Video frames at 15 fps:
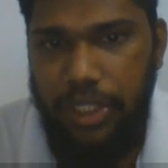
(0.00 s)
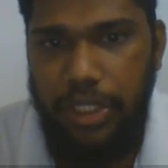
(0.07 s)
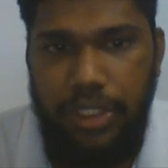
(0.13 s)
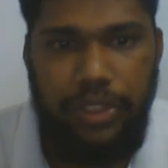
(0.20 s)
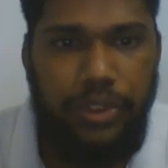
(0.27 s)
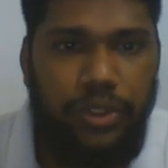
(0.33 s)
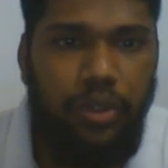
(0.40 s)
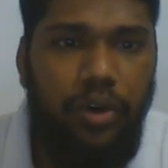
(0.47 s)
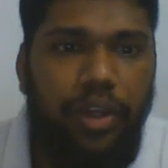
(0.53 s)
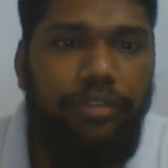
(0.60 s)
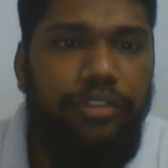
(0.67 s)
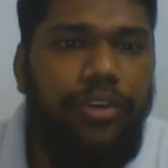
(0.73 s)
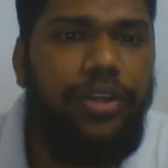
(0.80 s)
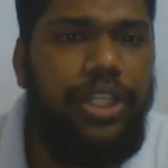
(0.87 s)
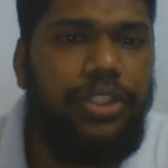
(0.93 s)
So
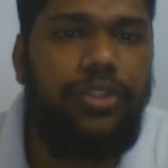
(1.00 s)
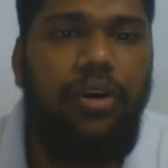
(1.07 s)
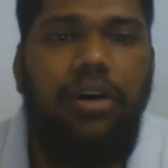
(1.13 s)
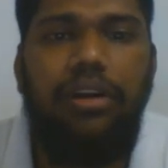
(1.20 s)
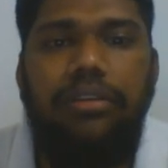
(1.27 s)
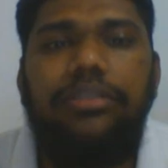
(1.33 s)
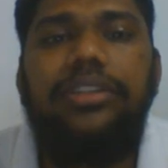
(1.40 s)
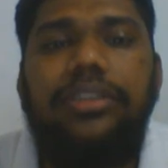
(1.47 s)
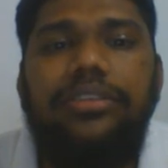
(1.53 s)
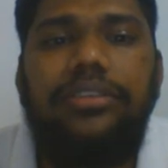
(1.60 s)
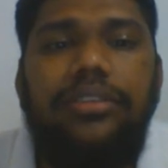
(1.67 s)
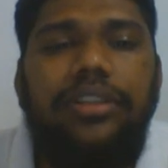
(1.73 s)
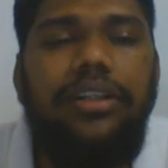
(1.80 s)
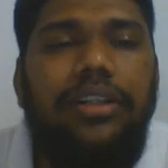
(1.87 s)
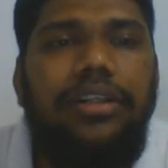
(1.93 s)
if you dissolve
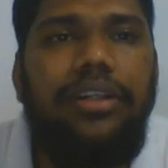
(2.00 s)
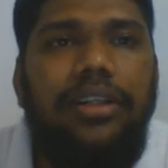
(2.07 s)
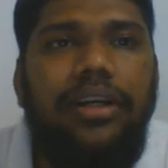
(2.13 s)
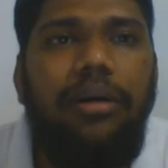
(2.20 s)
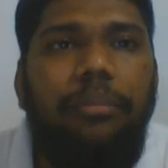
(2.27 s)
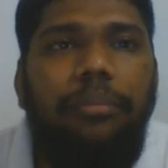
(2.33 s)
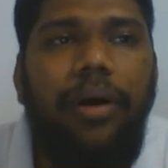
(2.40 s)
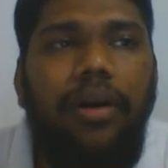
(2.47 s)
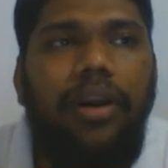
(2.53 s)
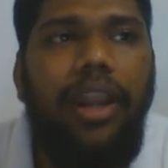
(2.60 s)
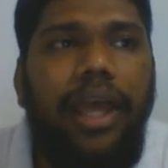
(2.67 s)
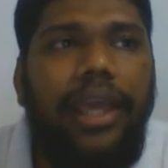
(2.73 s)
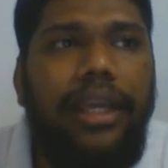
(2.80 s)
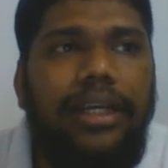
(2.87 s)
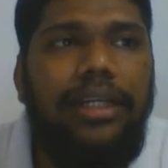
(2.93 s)
a compound
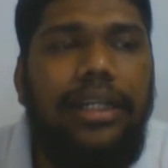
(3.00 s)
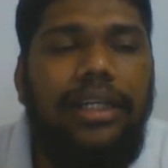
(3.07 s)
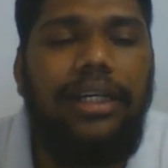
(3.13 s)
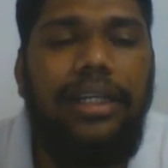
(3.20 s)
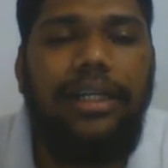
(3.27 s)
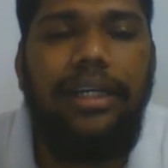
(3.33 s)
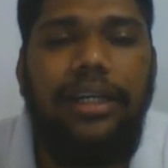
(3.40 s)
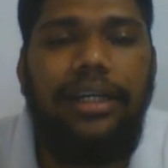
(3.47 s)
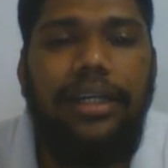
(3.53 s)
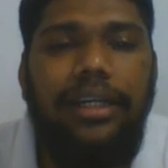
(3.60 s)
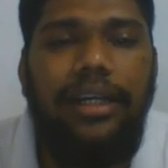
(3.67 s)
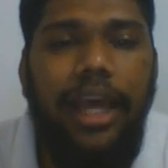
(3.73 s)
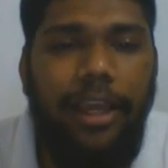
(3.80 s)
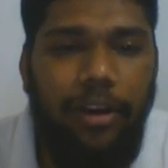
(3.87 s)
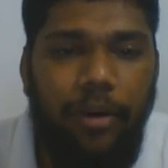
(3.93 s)
like
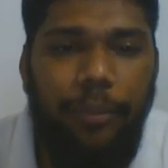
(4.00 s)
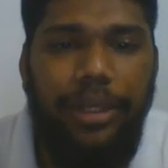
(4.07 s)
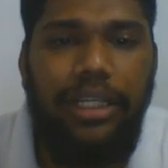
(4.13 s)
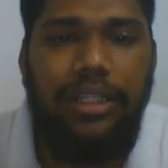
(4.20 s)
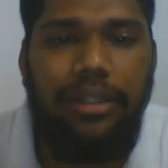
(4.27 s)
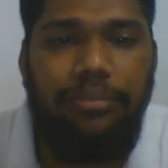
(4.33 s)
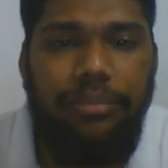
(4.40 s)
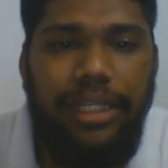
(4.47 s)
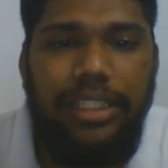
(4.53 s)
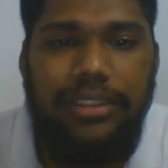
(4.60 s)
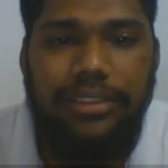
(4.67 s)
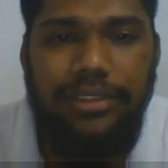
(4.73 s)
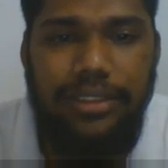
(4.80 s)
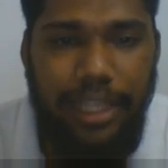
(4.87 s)
dichromate complex,